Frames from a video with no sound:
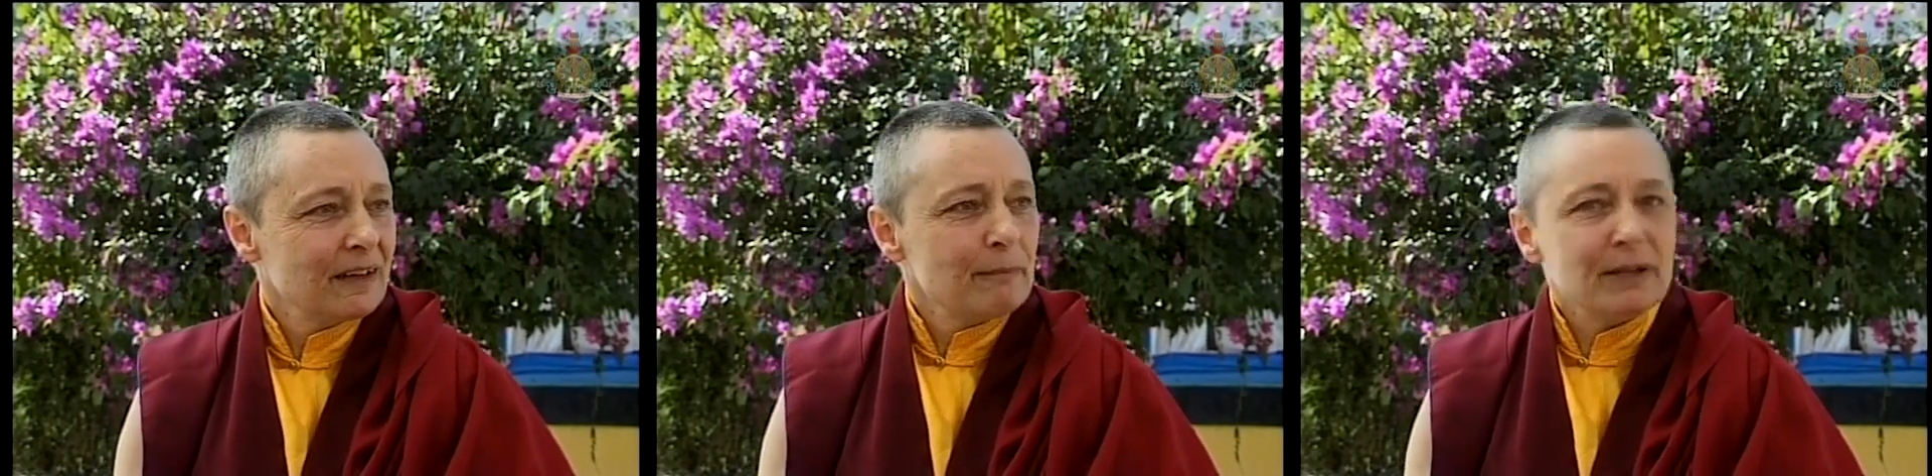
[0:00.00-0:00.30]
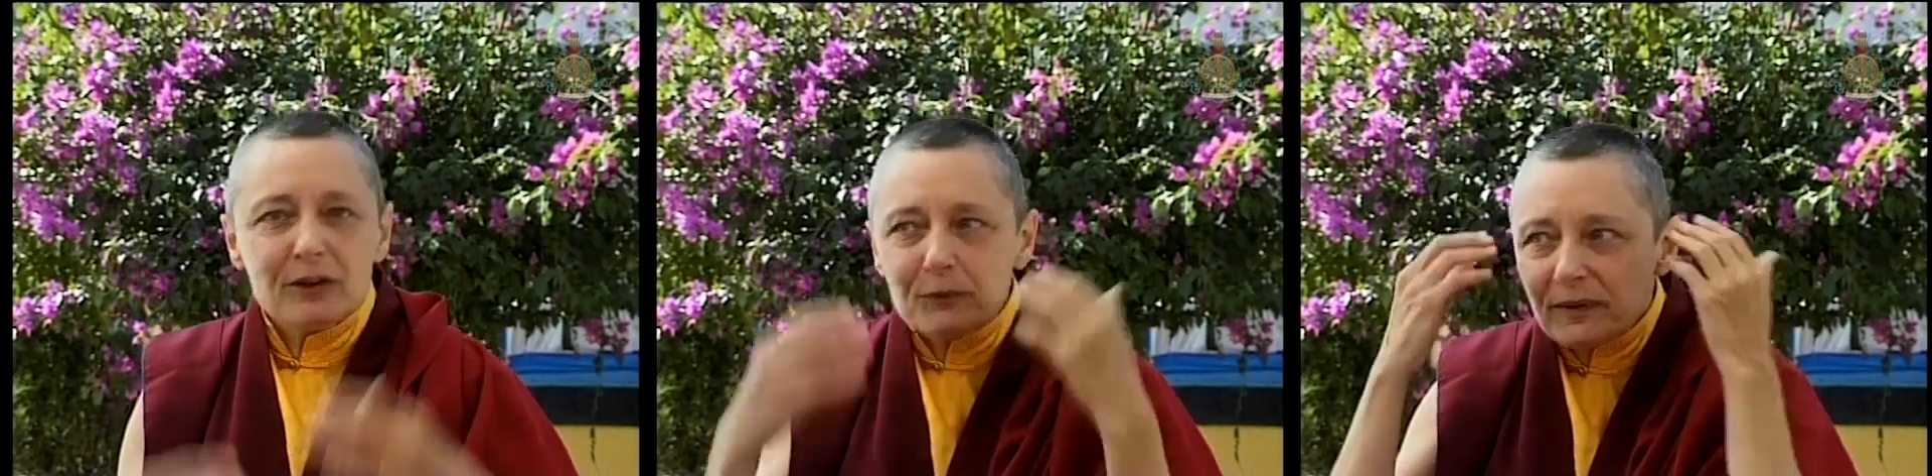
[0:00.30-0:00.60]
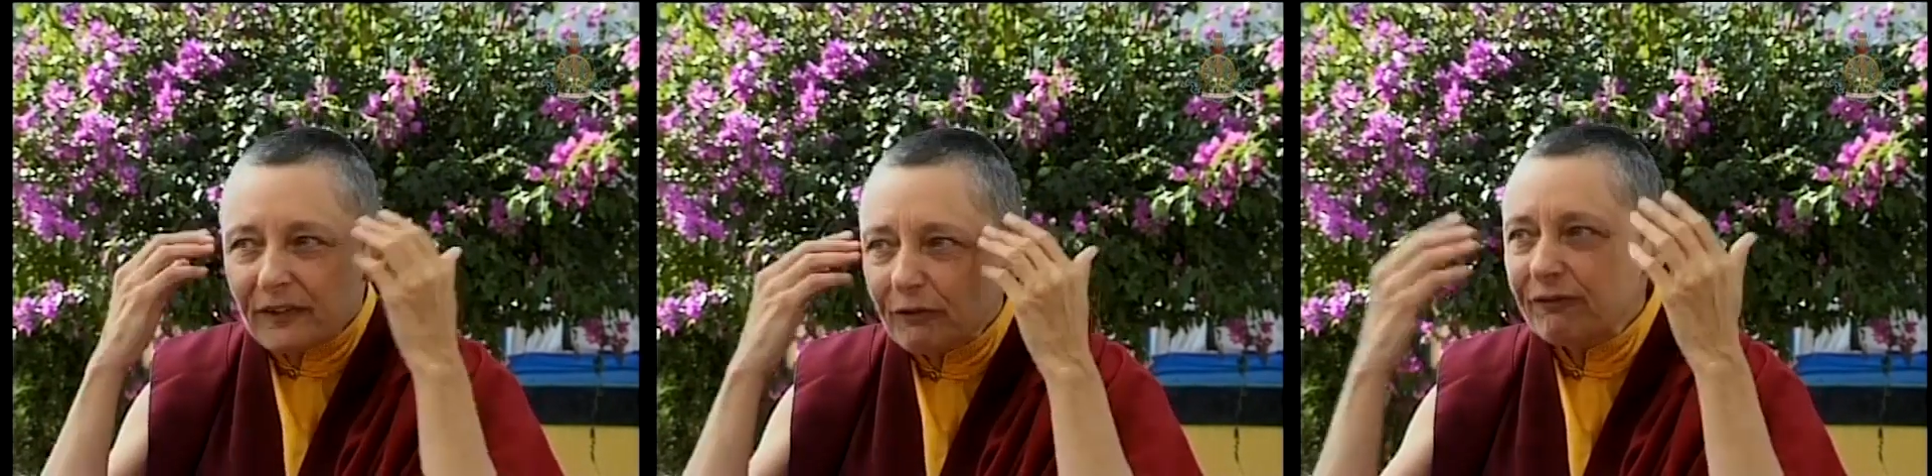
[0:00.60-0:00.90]
because we're
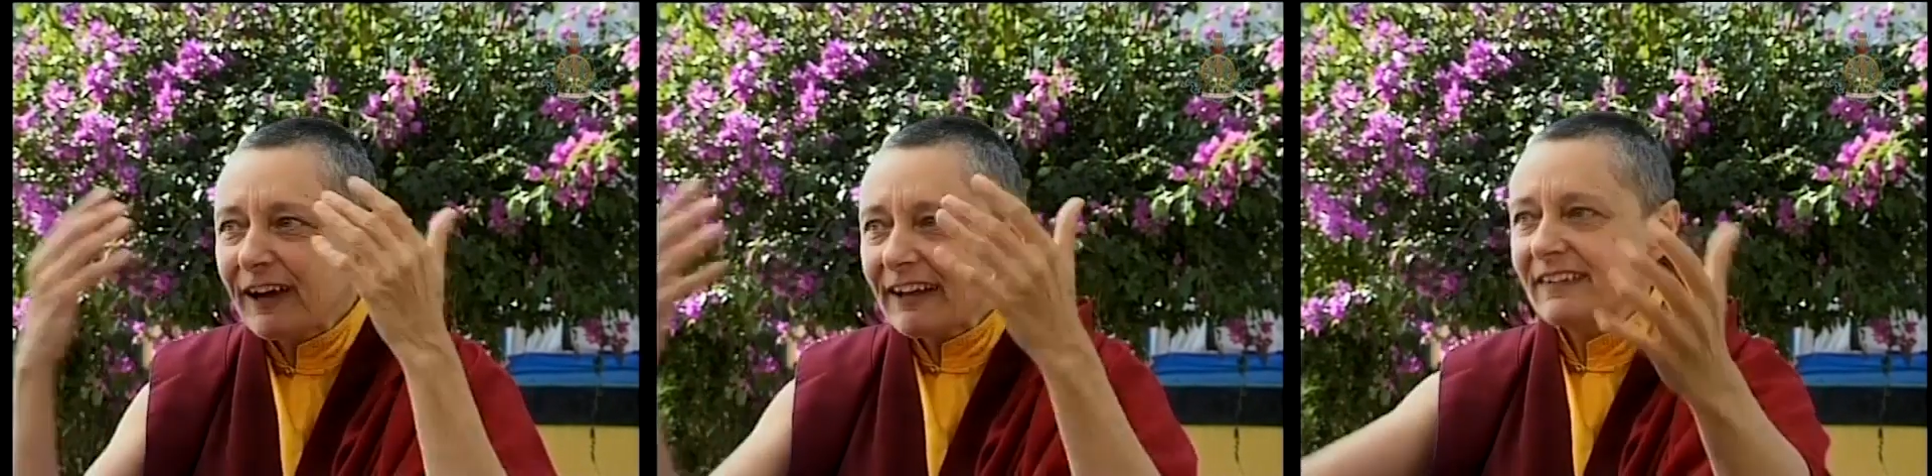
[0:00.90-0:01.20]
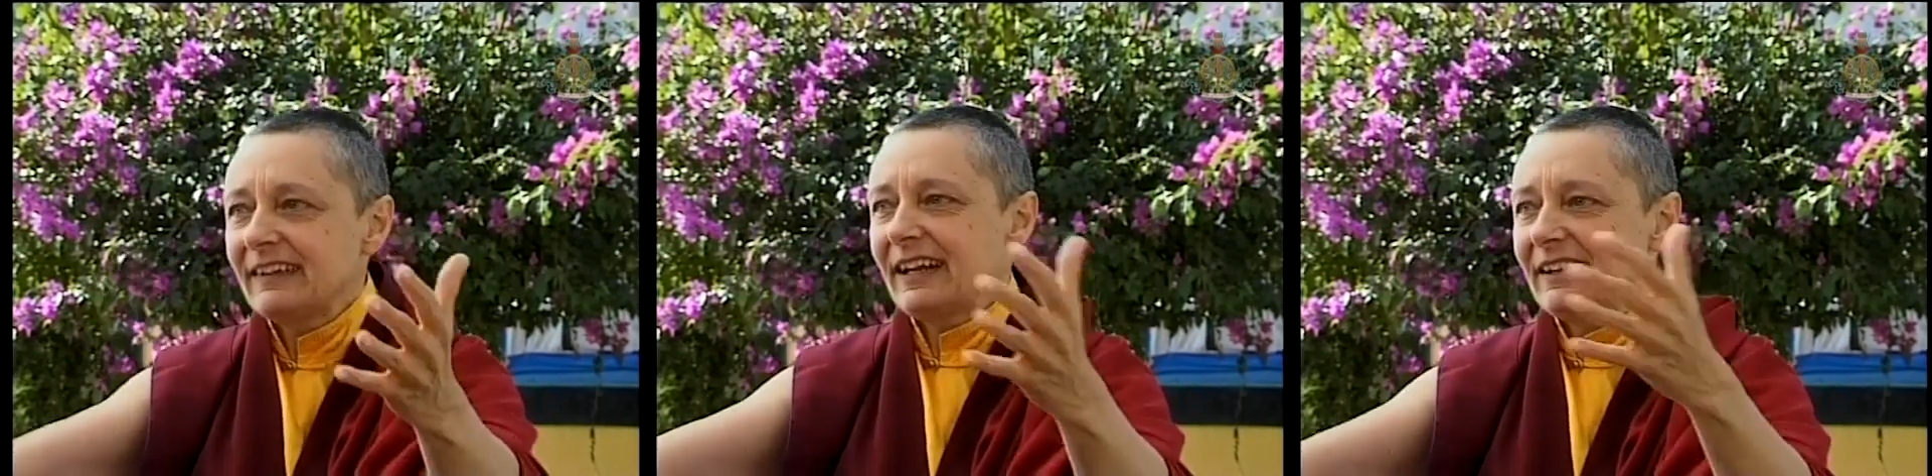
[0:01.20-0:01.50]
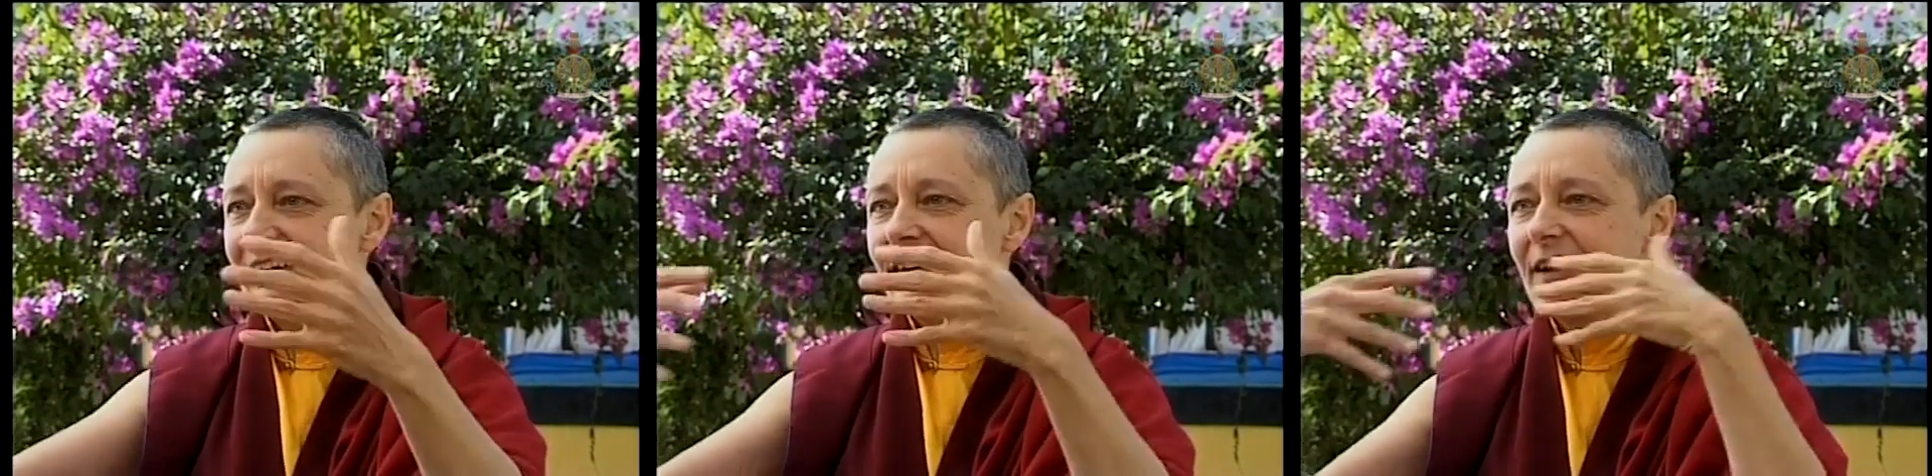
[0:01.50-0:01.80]
so
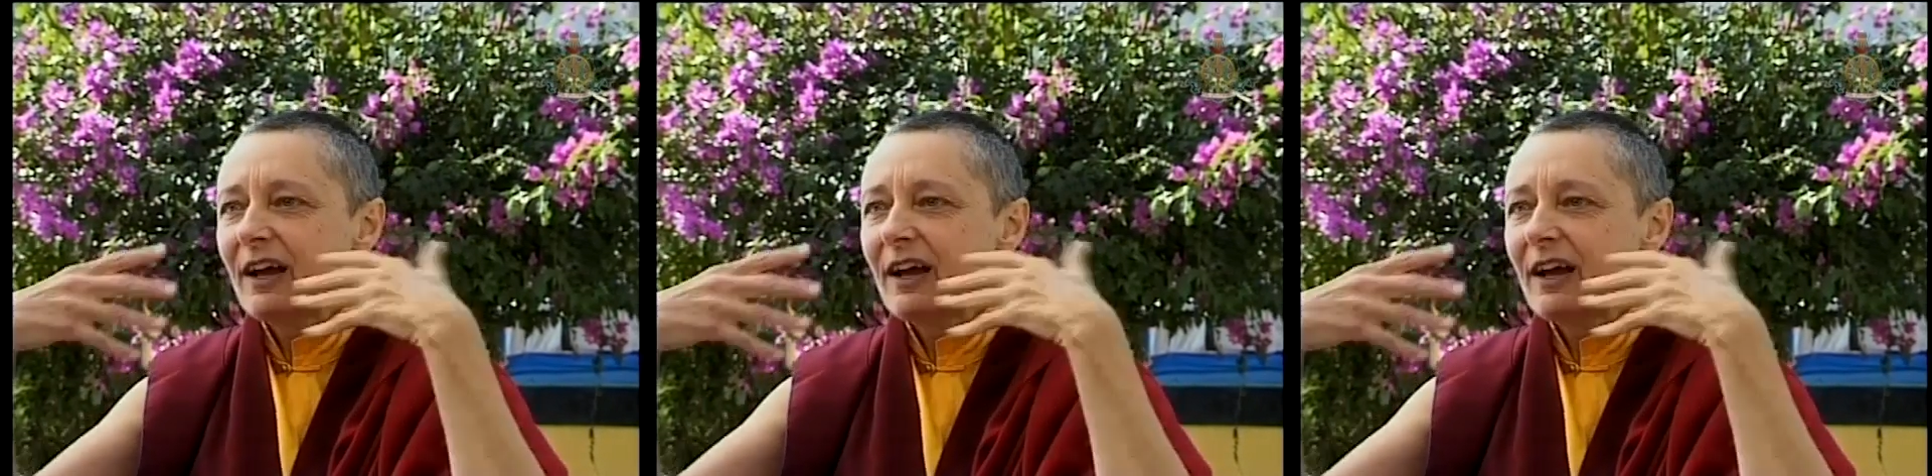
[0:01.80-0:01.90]
fascinated